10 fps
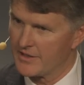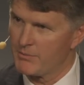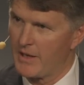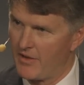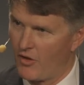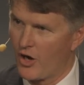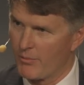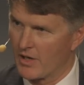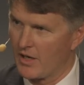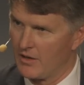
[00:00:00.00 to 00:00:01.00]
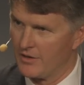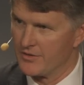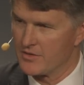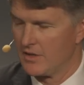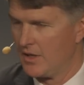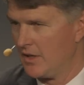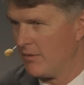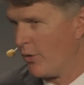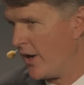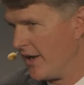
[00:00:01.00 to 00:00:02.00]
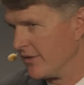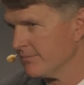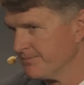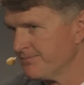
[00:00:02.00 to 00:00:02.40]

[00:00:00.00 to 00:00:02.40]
expand the HarperCollins brand.